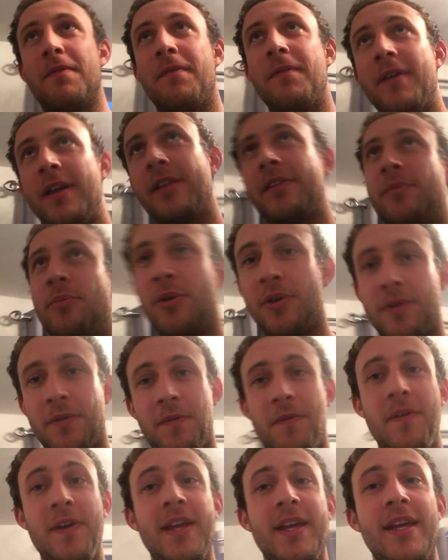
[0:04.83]
Facebook
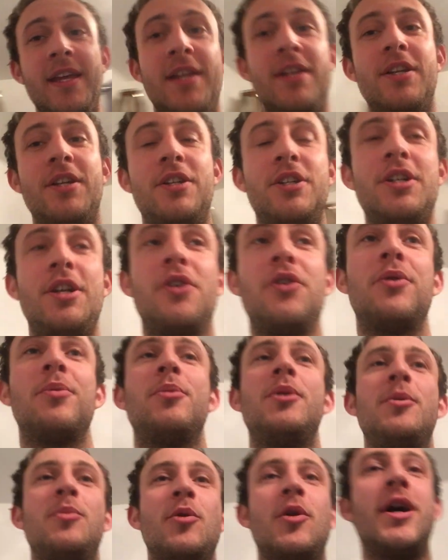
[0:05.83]
feed showing
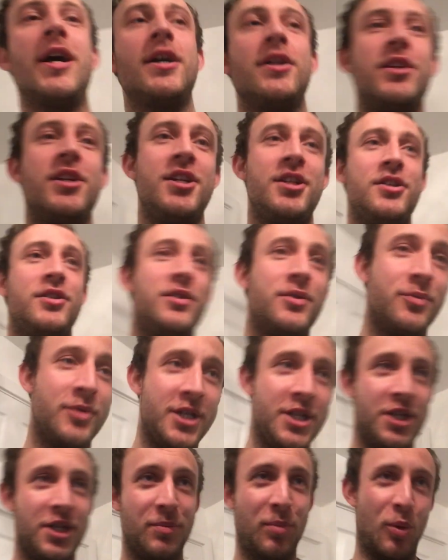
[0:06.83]
people how to use a
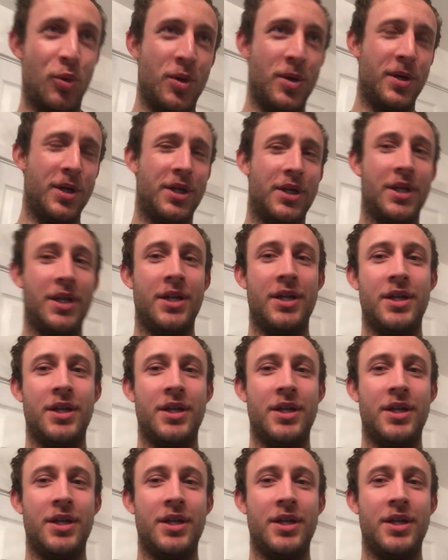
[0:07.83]
Ouija board.